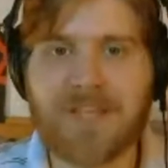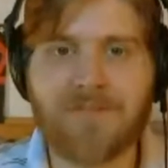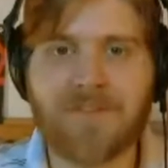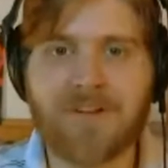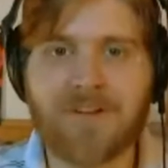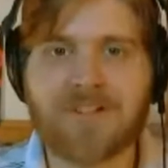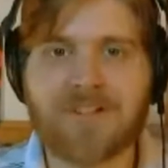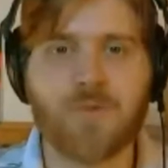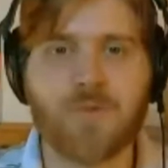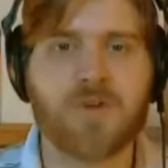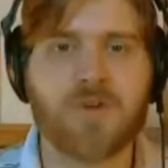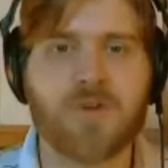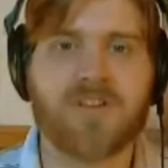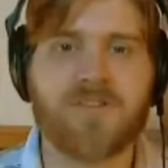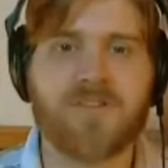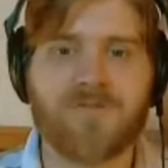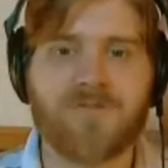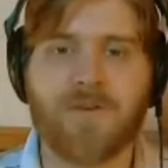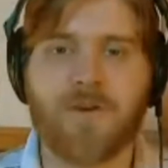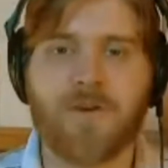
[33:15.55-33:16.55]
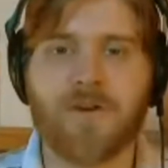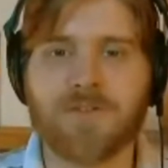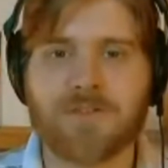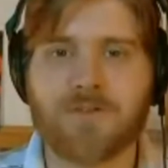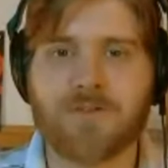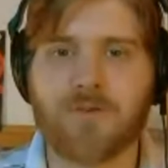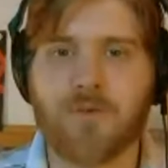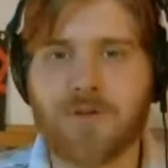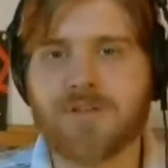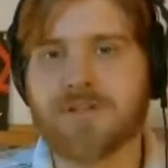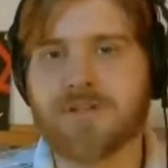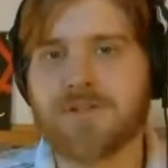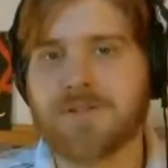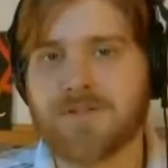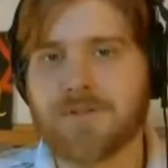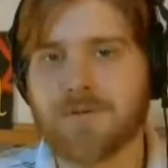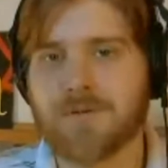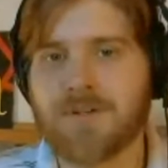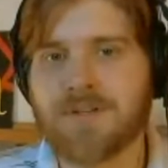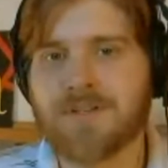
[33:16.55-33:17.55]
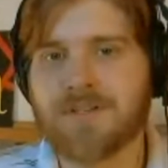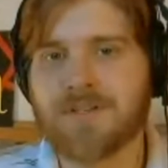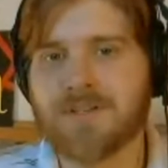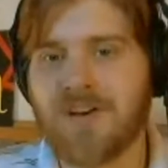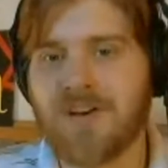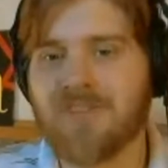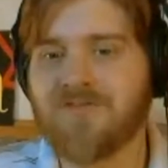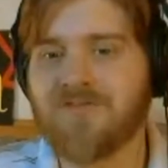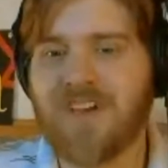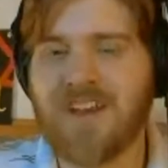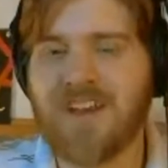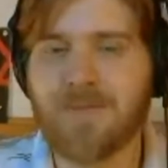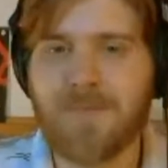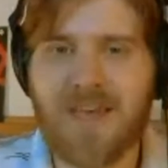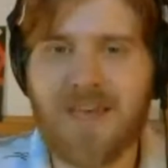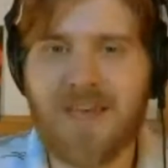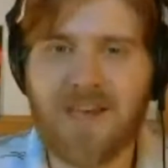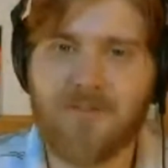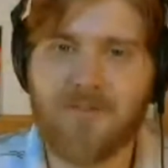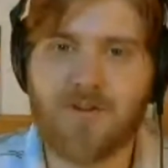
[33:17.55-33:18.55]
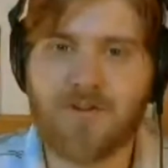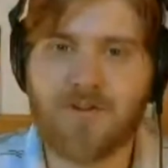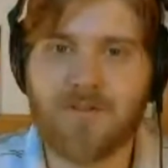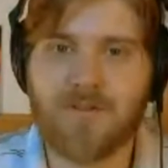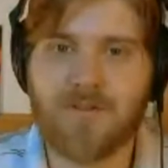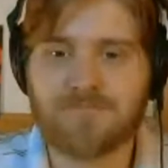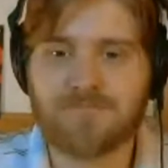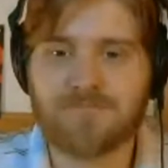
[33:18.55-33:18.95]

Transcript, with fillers: giving us one of the first origin stories of Venom ever.